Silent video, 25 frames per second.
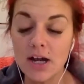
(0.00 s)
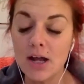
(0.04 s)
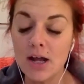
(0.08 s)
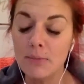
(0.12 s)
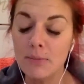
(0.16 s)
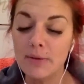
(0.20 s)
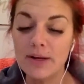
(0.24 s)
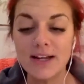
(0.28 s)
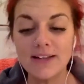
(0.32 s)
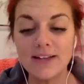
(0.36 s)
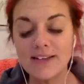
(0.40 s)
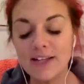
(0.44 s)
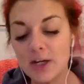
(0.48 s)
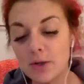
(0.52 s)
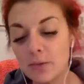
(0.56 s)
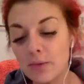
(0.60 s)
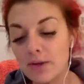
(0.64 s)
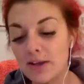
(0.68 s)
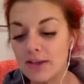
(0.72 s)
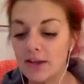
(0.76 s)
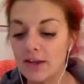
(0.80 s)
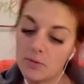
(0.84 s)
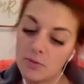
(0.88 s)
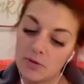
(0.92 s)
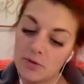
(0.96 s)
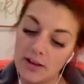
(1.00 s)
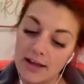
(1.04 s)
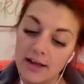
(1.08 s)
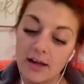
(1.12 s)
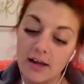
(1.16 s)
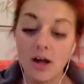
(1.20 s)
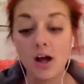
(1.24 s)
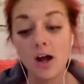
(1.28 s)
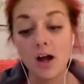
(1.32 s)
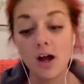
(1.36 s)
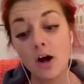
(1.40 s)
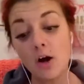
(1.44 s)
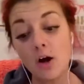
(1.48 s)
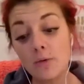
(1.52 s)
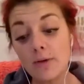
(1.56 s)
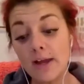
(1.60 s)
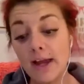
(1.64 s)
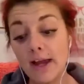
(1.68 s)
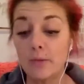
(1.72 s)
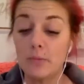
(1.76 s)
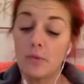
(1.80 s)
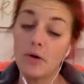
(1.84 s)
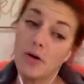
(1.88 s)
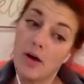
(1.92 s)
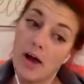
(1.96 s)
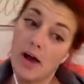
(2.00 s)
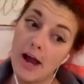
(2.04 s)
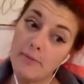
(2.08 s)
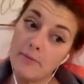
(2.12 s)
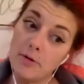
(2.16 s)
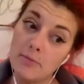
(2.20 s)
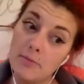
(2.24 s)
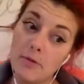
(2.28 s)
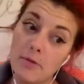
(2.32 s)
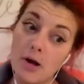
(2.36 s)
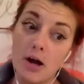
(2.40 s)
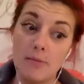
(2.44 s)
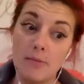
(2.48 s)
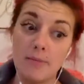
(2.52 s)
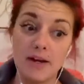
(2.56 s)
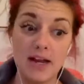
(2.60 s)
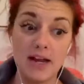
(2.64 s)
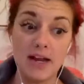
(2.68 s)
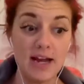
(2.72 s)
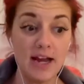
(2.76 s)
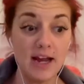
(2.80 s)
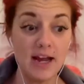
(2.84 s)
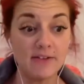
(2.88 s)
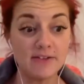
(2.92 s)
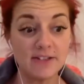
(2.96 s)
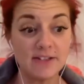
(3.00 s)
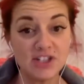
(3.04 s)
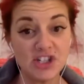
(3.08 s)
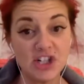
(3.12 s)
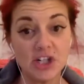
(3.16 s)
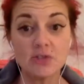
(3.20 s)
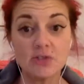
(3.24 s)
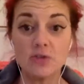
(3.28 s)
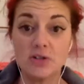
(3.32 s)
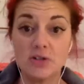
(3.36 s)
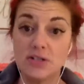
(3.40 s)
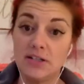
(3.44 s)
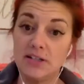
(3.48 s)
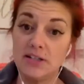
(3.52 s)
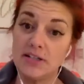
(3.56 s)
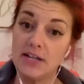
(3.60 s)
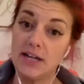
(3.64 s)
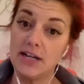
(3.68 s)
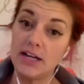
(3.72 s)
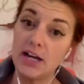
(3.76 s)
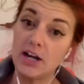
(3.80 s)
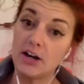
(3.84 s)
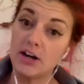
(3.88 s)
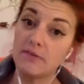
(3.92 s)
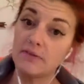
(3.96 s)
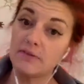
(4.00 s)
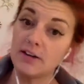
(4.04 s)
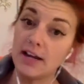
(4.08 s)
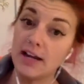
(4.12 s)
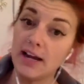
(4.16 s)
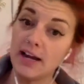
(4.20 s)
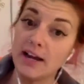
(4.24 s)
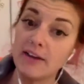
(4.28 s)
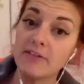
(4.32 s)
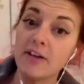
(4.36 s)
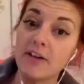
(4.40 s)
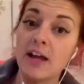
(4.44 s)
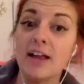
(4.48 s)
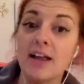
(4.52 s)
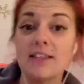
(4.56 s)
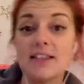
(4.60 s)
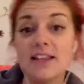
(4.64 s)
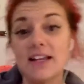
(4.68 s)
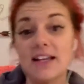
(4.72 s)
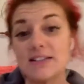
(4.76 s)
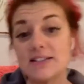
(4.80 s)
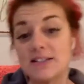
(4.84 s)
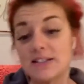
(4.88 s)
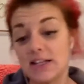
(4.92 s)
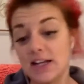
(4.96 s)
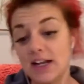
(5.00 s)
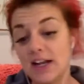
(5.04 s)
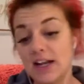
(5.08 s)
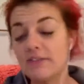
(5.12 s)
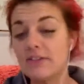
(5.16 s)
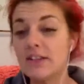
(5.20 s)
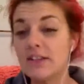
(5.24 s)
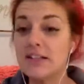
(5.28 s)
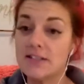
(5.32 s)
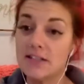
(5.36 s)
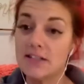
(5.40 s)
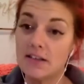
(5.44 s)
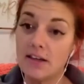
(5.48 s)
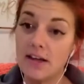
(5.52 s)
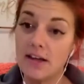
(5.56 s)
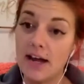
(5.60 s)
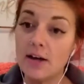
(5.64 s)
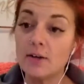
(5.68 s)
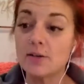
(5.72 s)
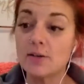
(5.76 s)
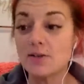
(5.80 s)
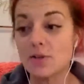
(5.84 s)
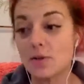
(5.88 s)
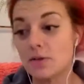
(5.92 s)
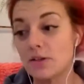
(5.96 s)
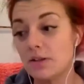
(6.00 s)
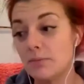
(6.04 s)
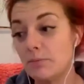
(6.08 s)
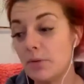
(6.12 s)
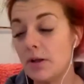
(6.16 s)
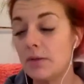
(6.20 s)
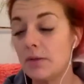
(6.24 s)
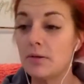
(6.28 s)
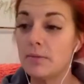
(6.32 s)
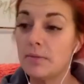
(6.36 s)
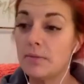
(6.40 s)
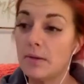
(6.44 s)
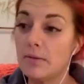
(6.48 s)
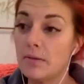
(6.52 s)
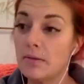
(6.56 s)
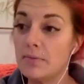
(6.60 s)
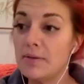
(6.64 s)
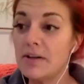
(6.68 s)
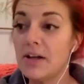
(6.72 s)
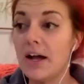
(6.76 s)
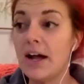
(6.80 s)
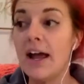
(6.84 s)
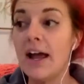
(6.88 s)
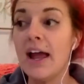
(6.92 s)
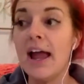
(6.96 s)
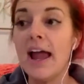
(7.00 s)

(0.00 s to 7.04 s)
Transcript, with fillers: because here we think we're like okay well i'm a mom and i have children to take care of and i have this and i have this in the household and blah blah blah blah blah